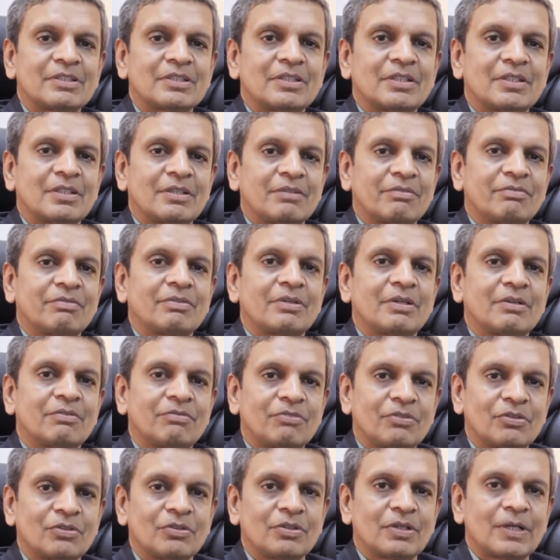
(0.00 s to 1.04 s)
sort of
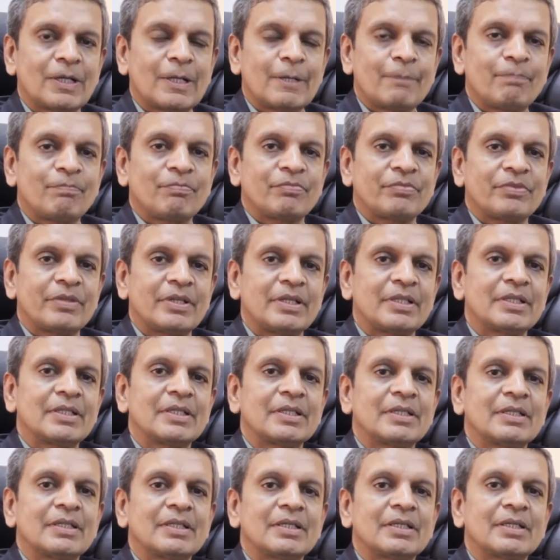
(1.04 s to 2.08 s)
food, then
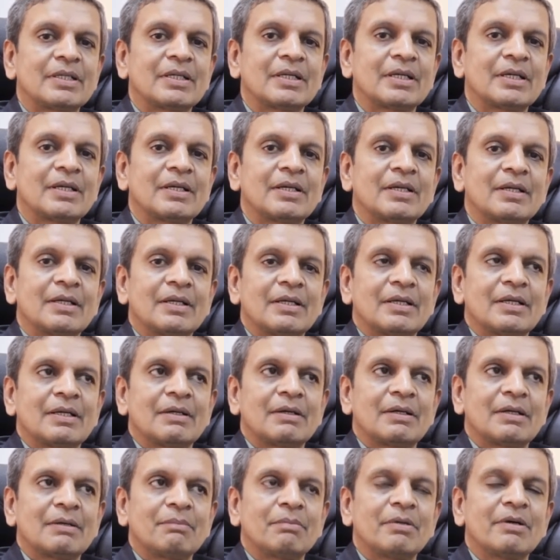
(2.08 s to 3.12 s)

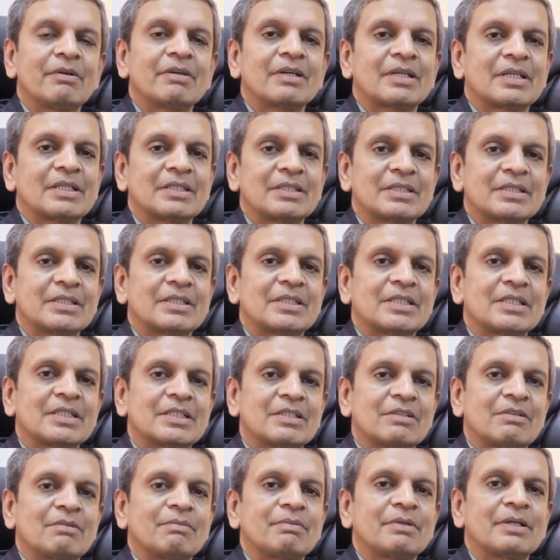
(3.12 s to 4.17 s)
the bowel
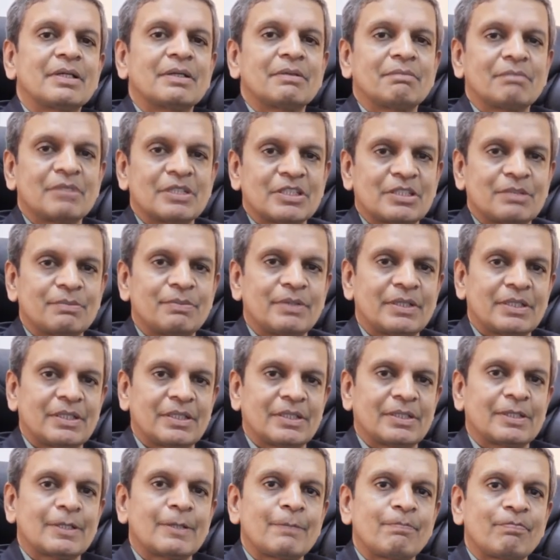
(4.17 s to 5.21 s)
consistency will be much
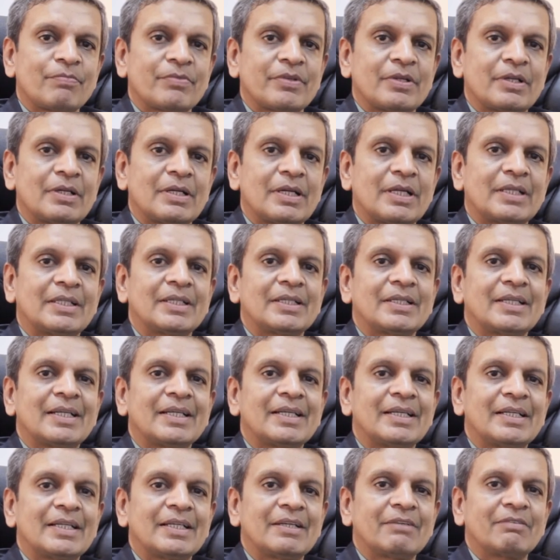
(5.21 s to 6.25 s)
better rather than
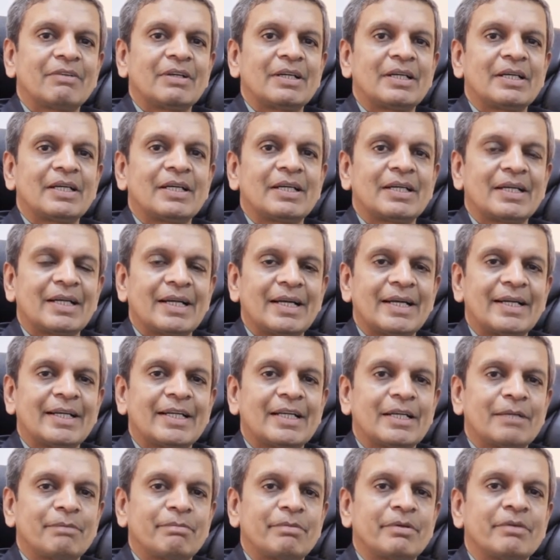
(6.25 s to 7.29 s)
eating very dry
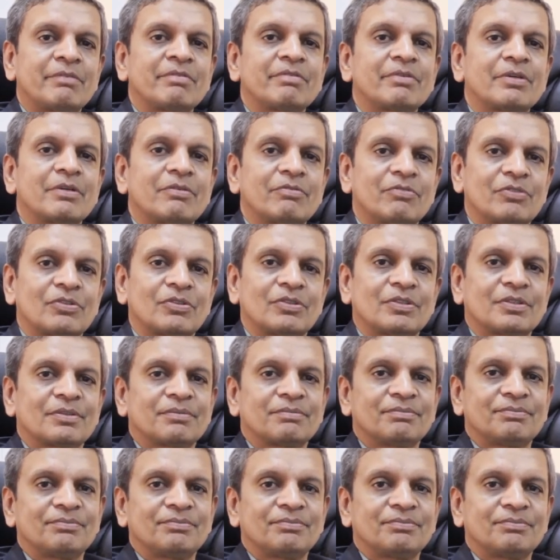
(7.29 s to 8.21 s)
type of food.